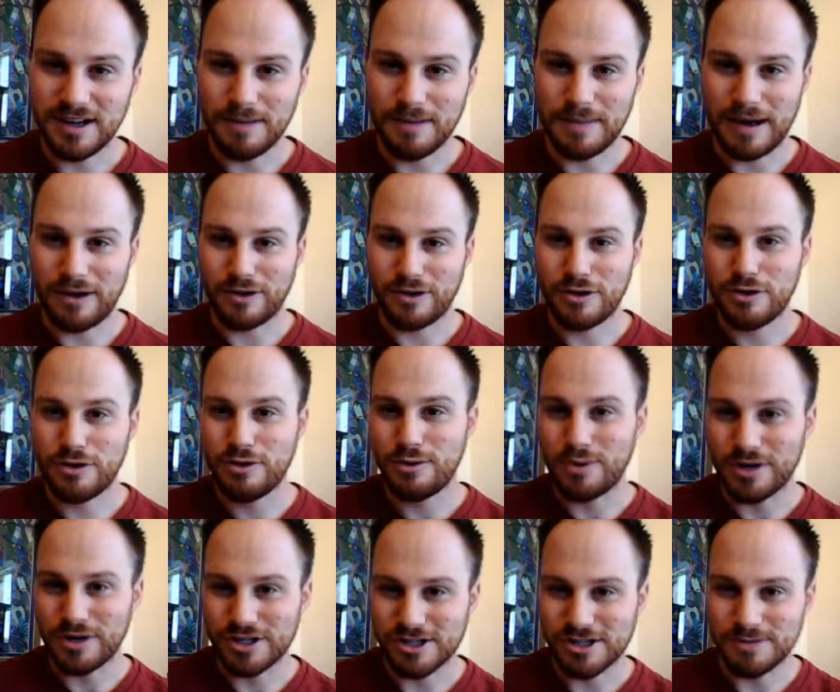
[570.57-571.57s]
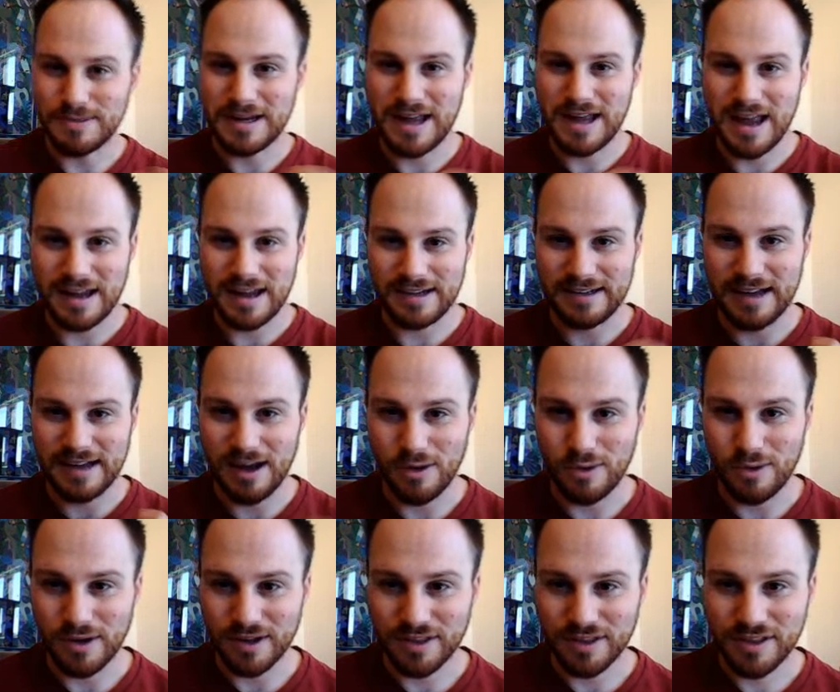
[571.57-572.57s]
about who we should be hanging out
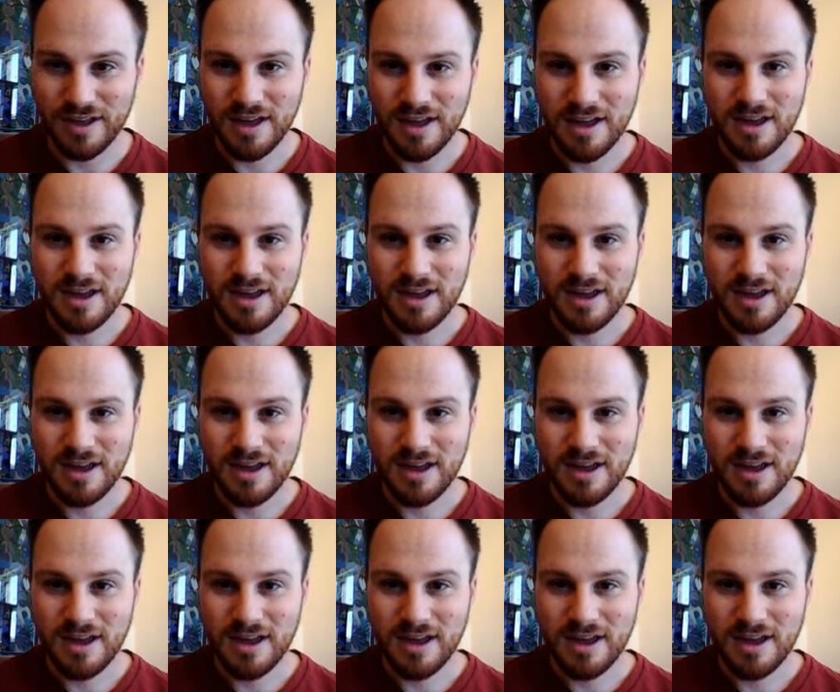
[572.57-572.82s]
with.